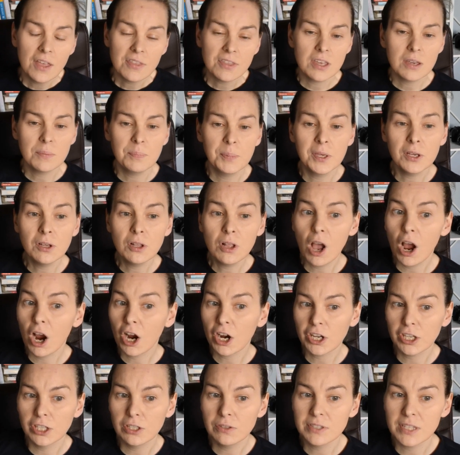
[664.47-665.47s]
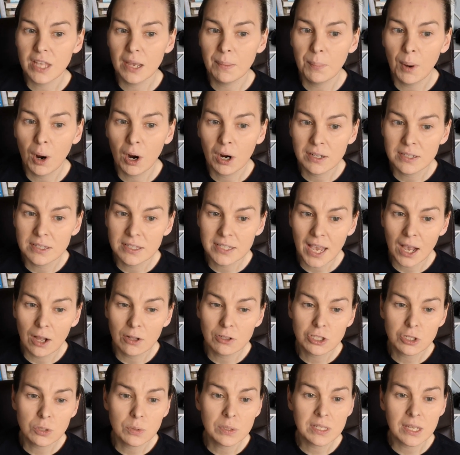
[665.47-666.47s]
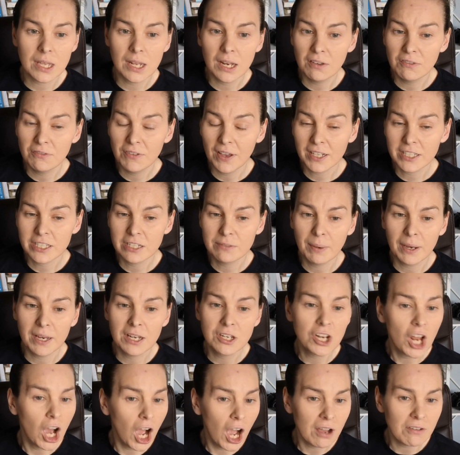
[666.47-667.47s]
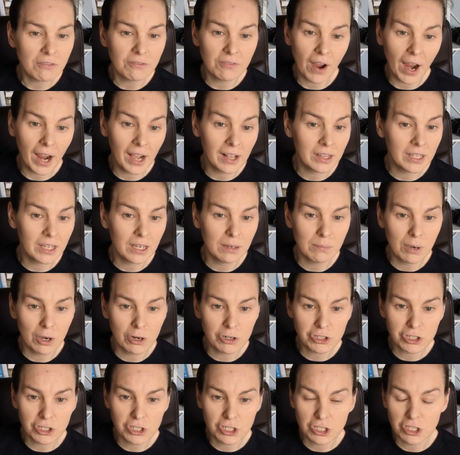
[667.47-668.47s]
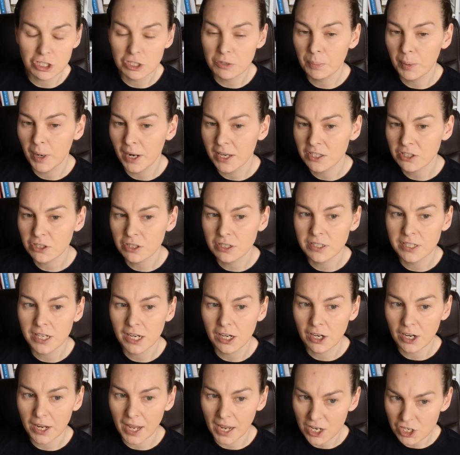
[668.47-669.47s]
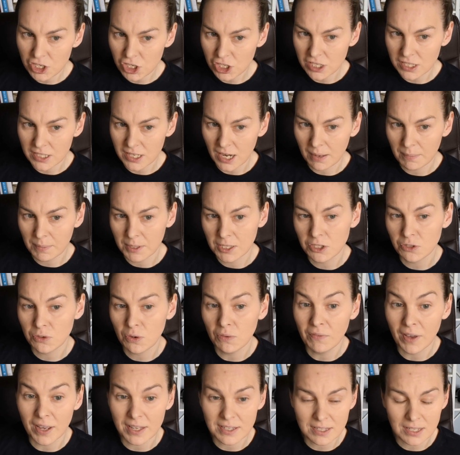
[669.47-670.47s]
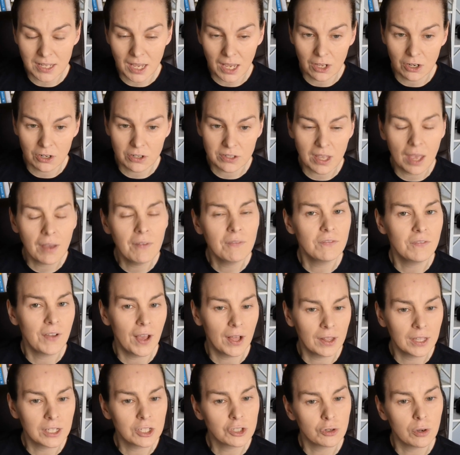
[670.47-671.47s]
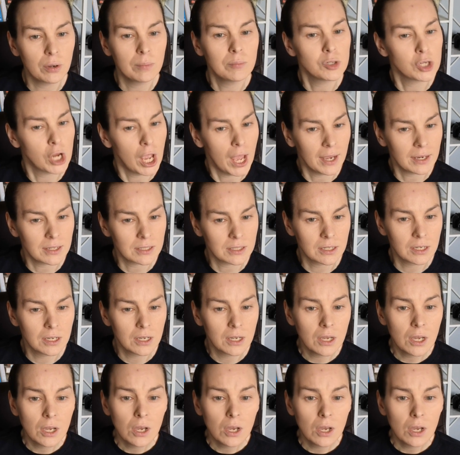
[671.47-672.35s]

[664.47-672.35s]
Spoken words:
The appeal argues that Partin's counsel was ineffective by not filing a motion to suppress her interrogation statements to investigators and failing to object,